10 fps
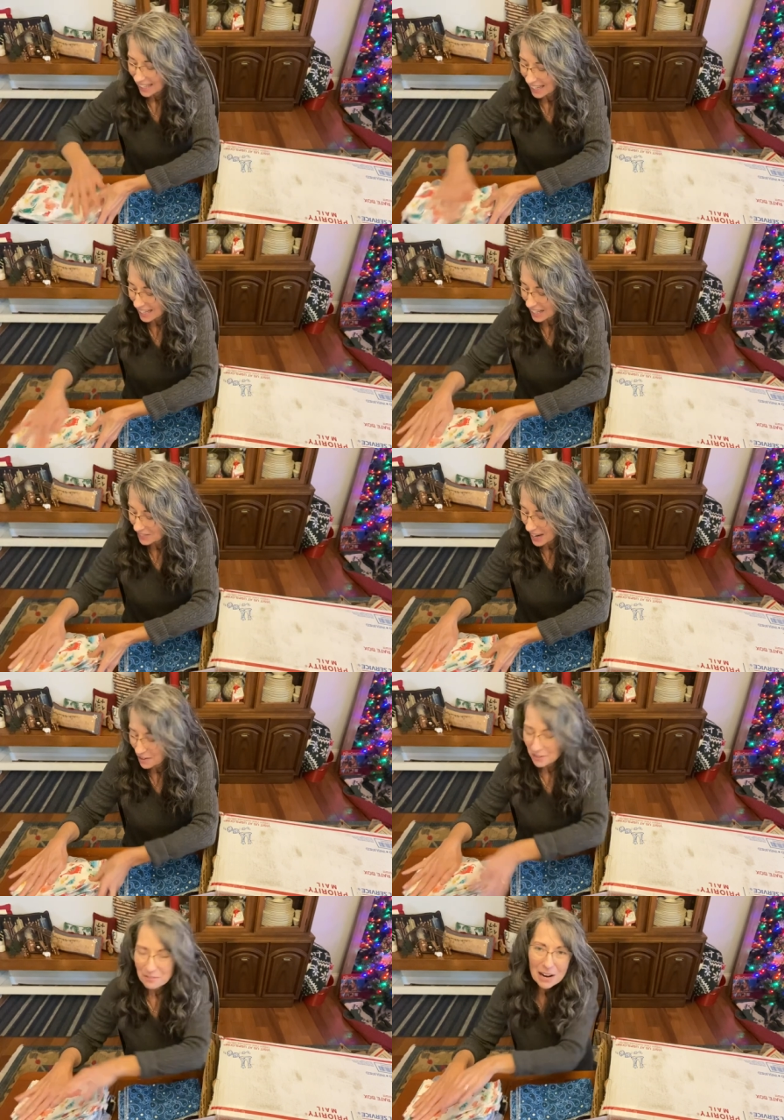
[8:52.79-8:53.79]
Um,
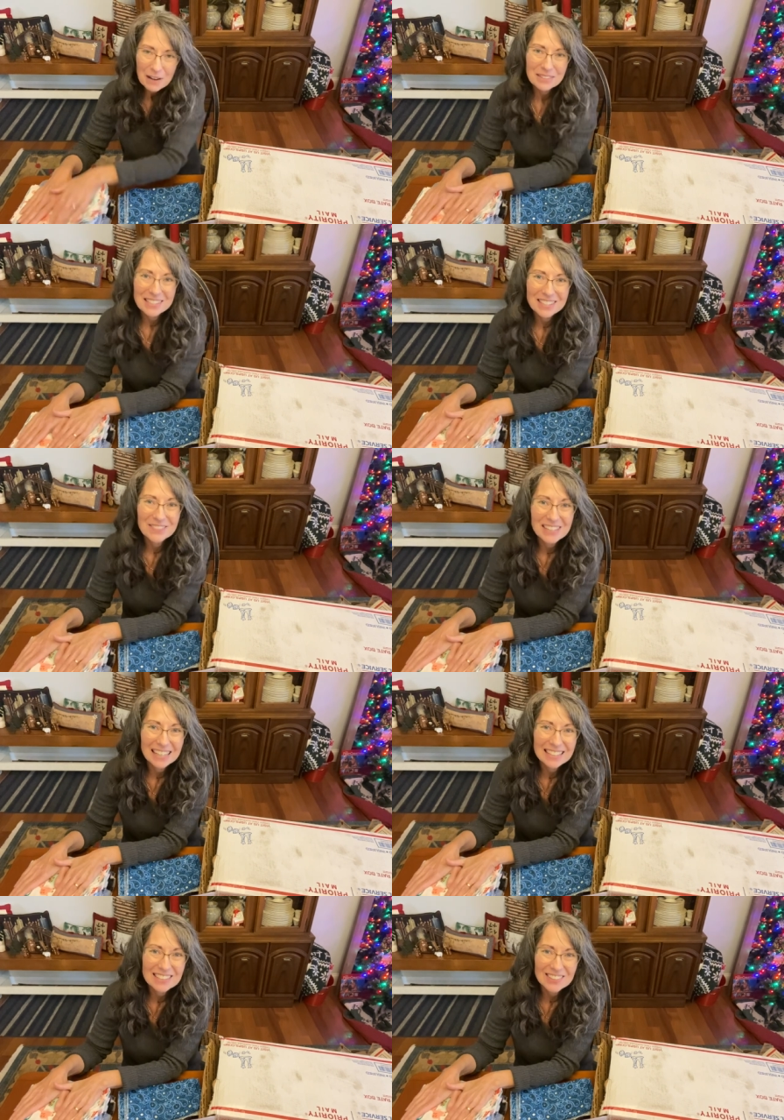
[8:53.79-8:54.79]
I wrapped some
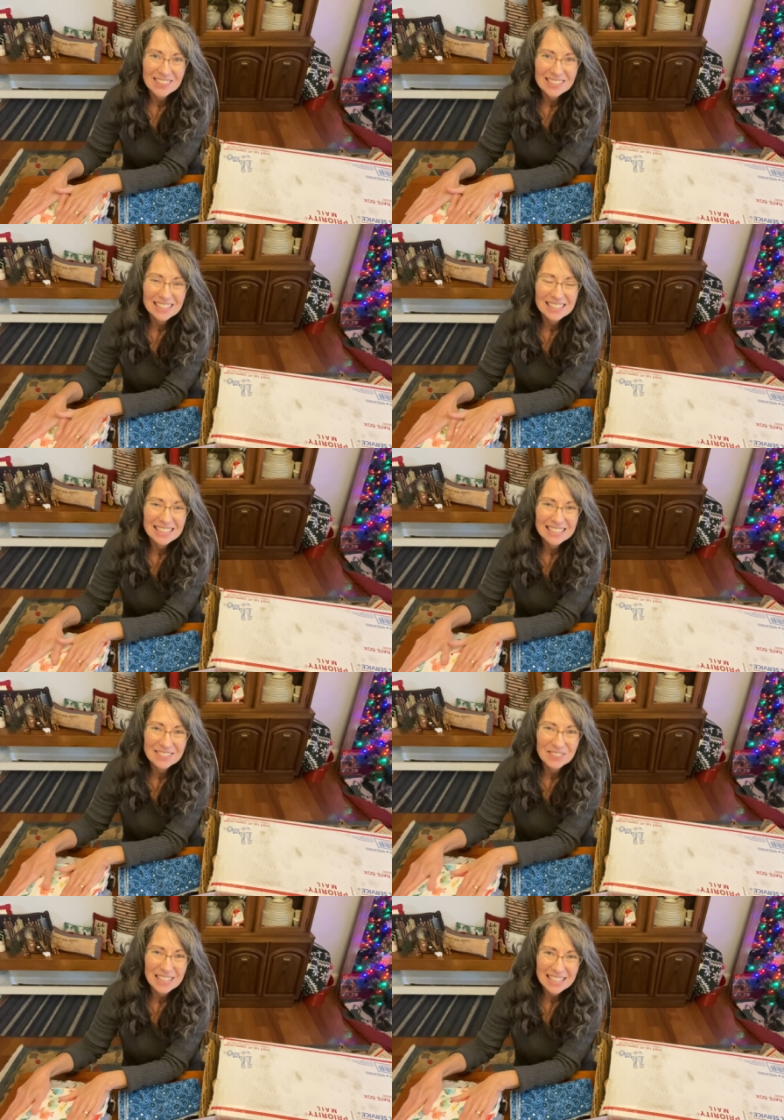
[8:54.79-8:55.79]
dinosaurs in these
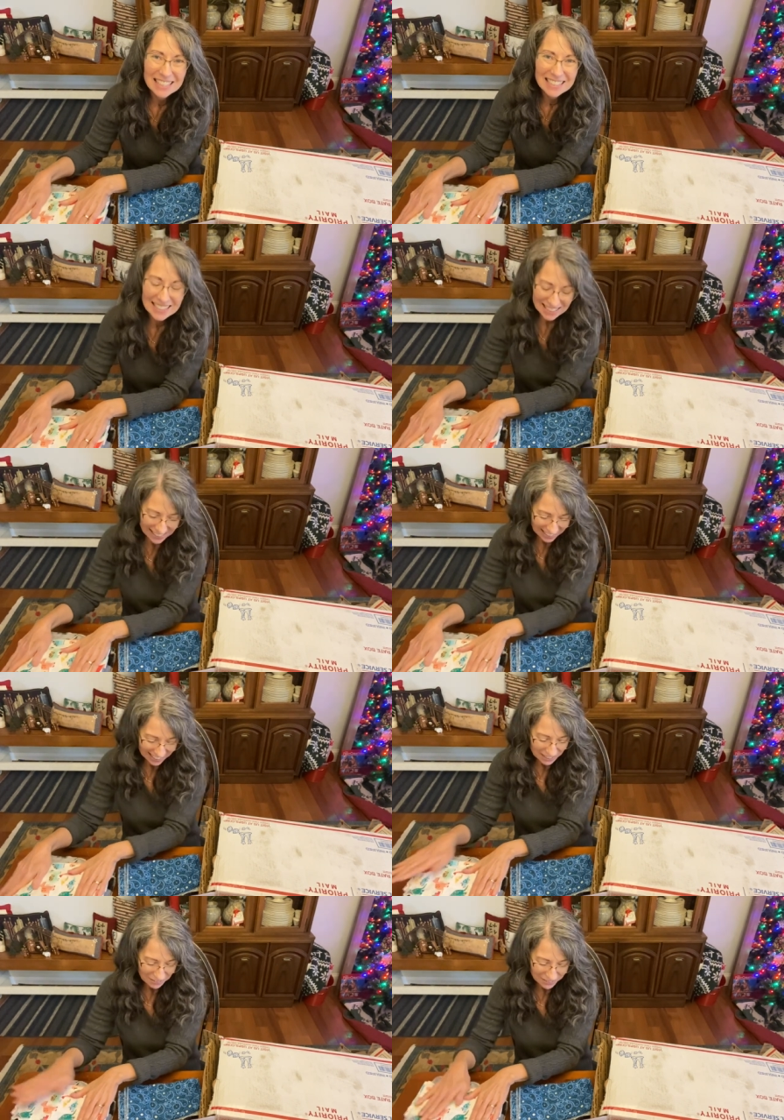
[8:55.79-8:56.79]
blankets
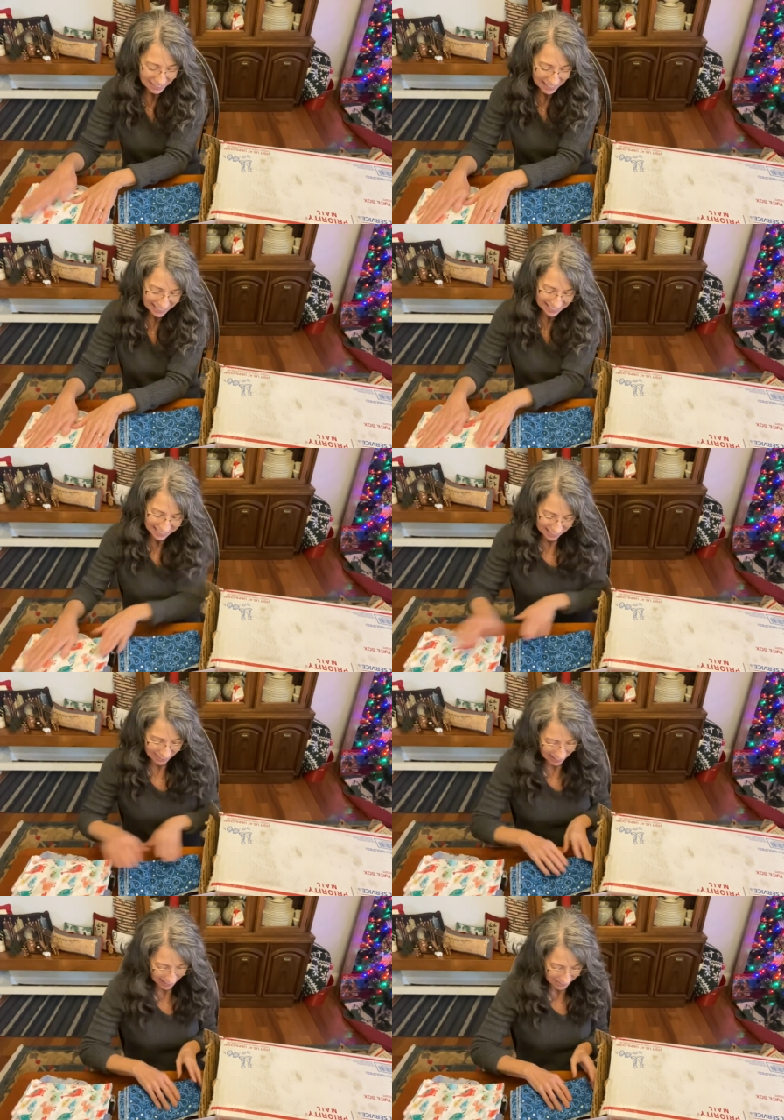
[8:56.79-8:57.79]
uh, for last year.
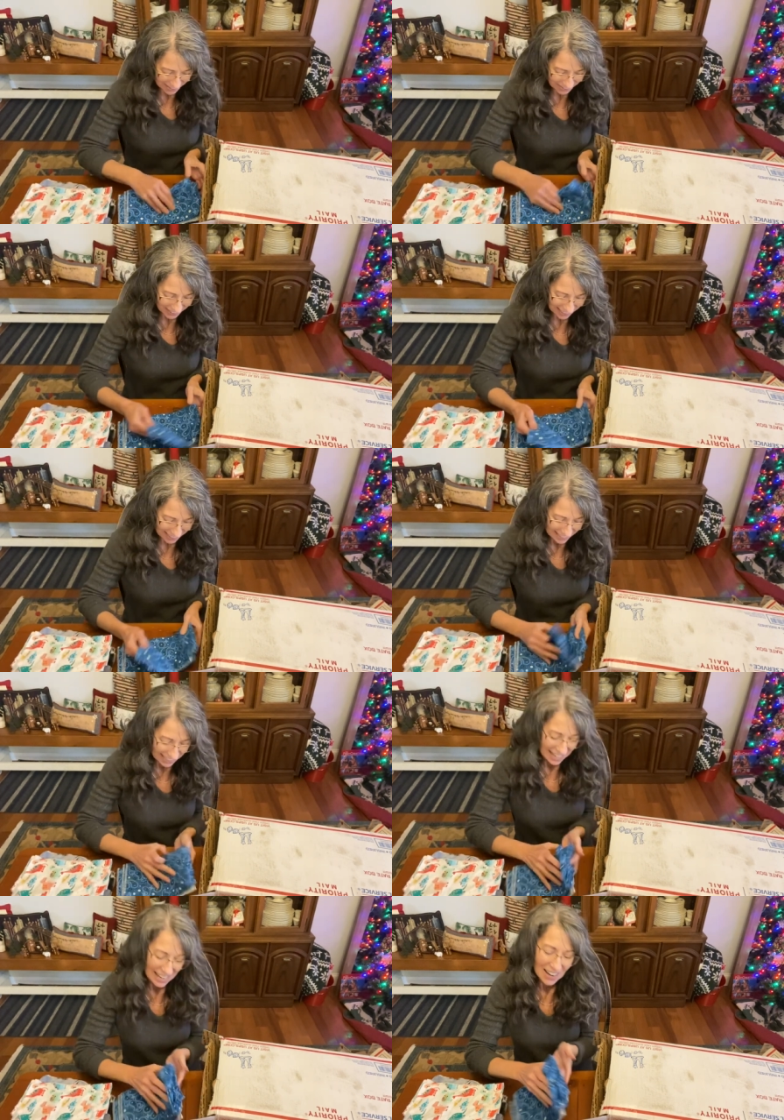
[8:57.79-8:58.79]
That was fun.
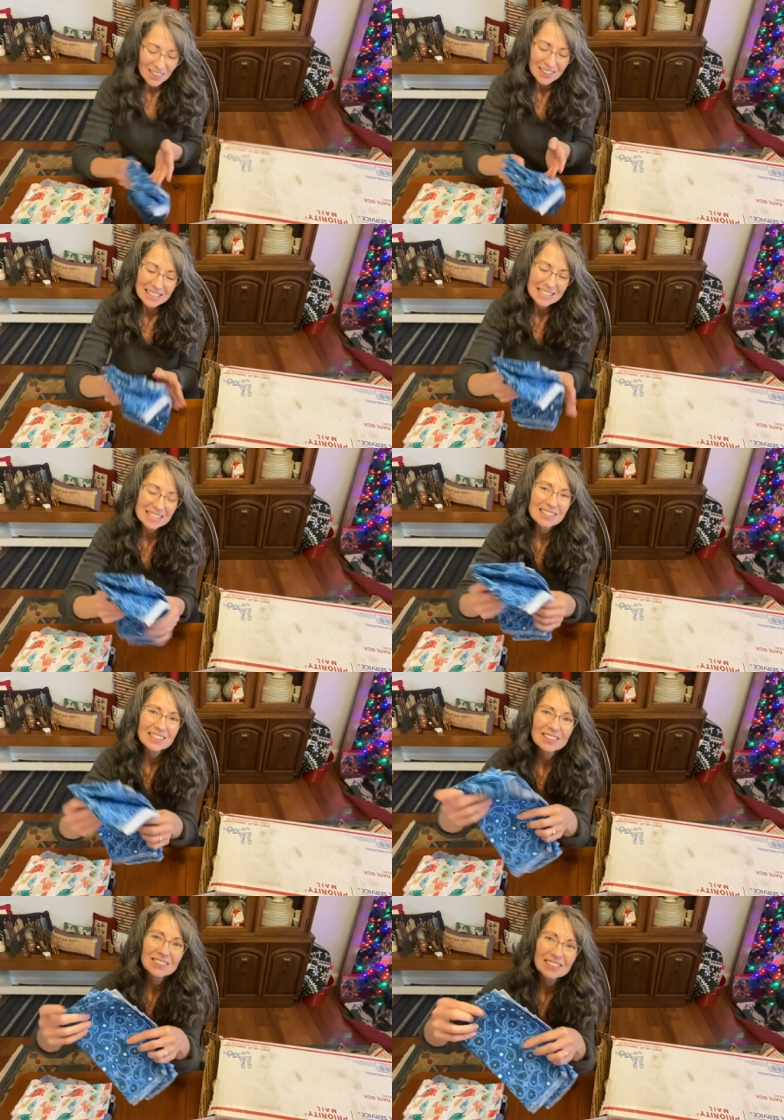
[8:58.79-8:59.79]
Oh, and these are
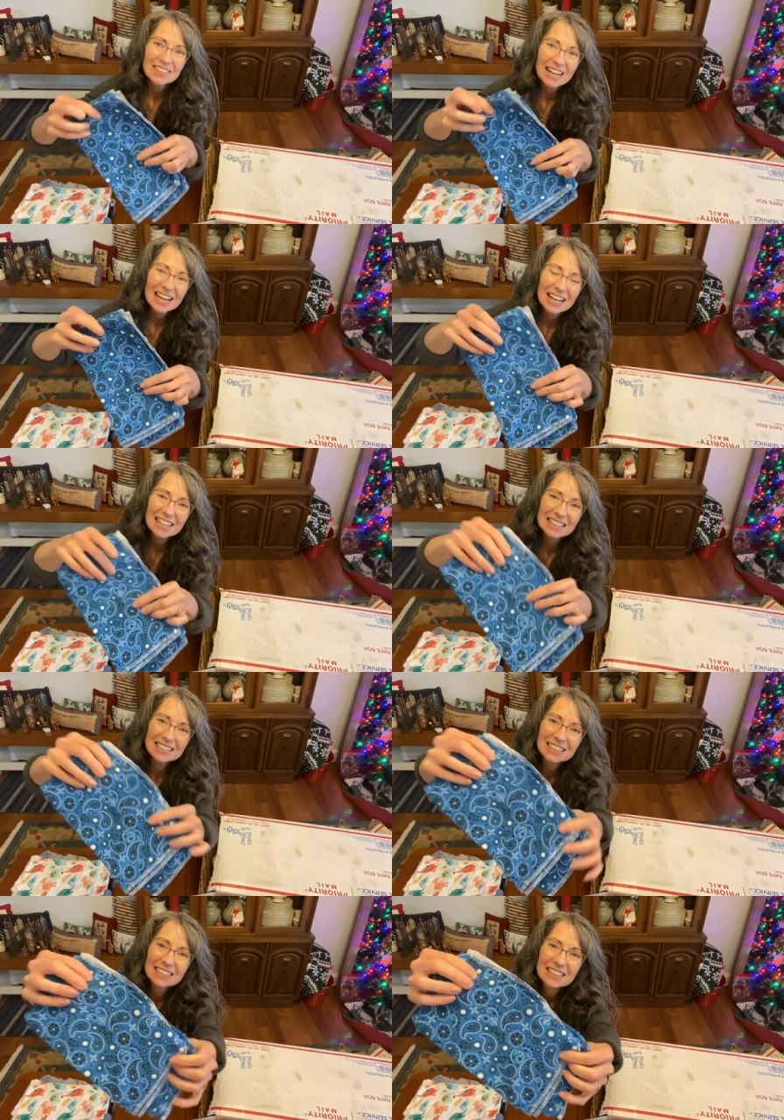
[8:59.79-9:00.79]

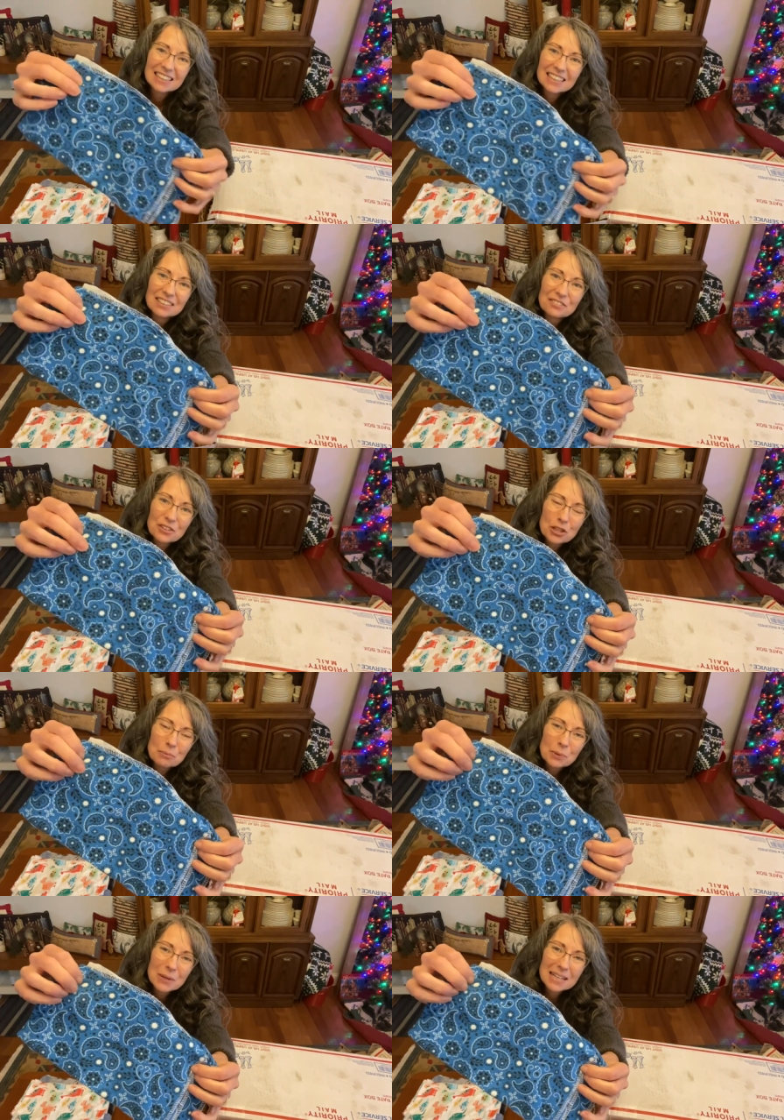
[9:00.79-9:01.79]
great for the
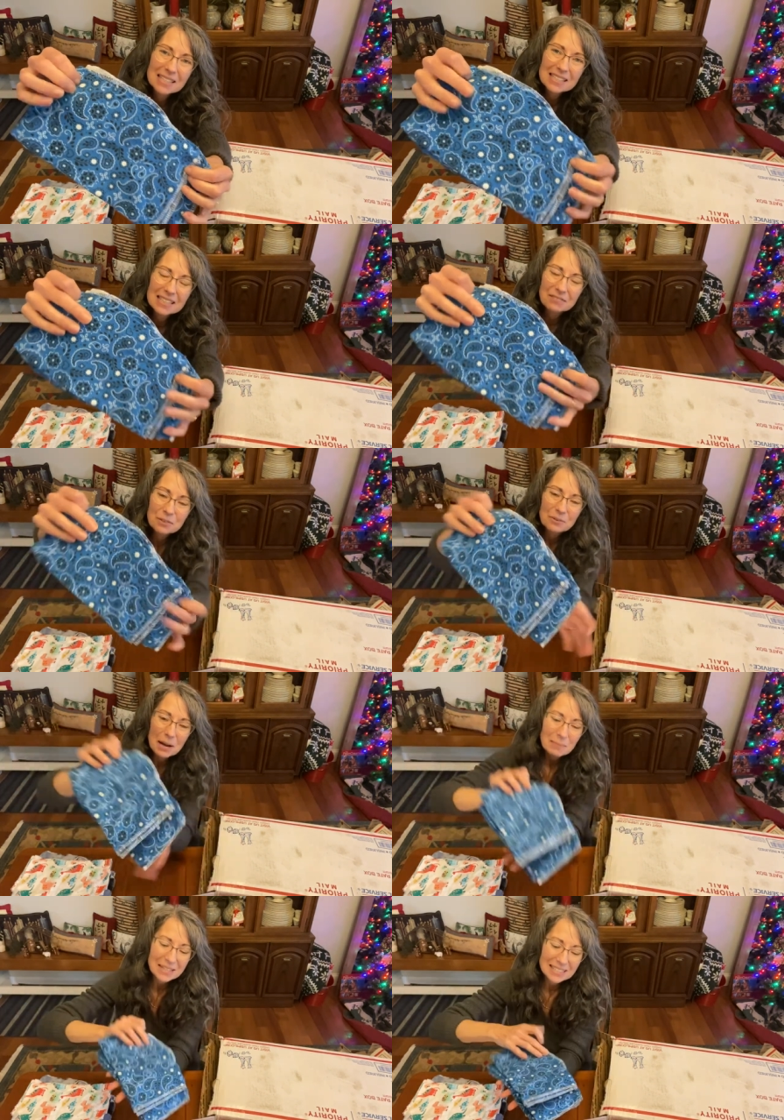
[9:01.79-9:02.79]
boys if you're
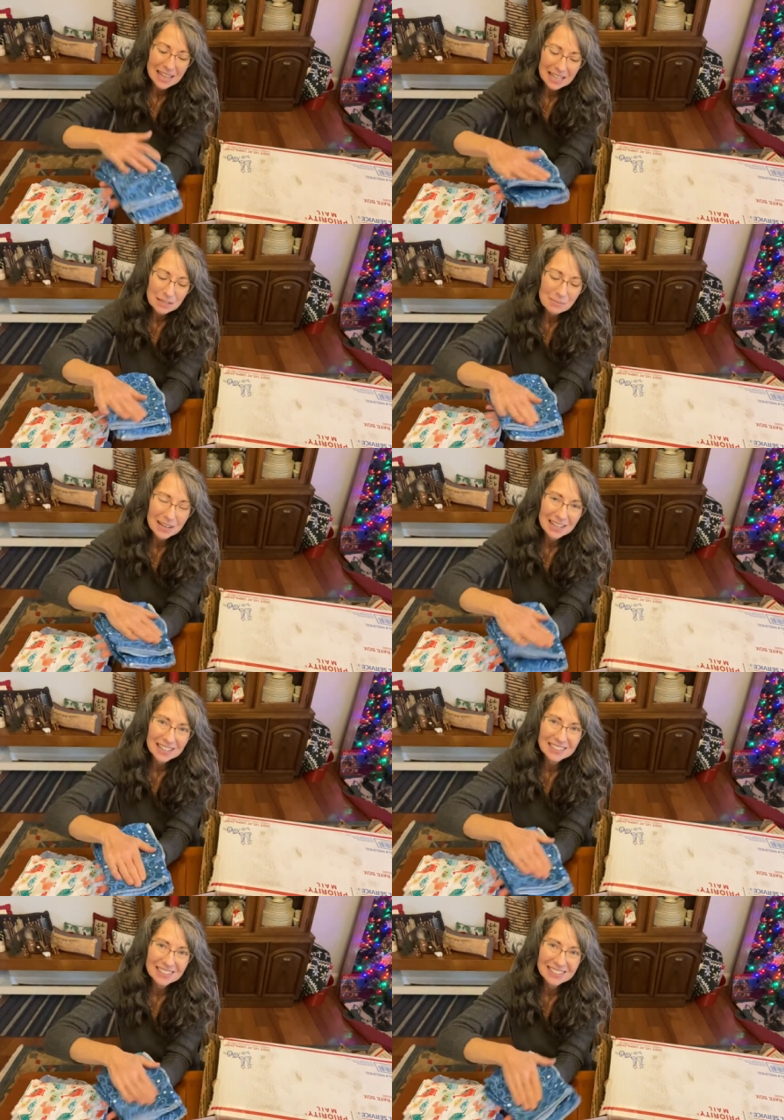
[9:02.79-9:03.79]
wrapping teddy
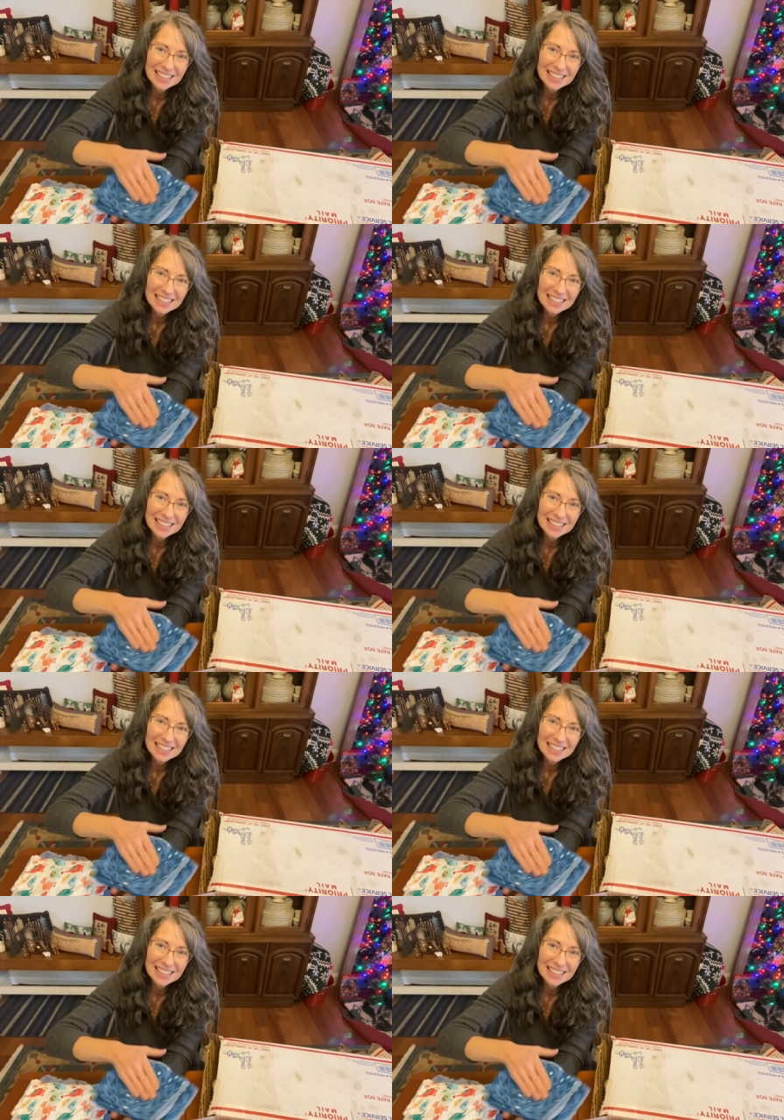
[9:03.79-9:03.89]
bears.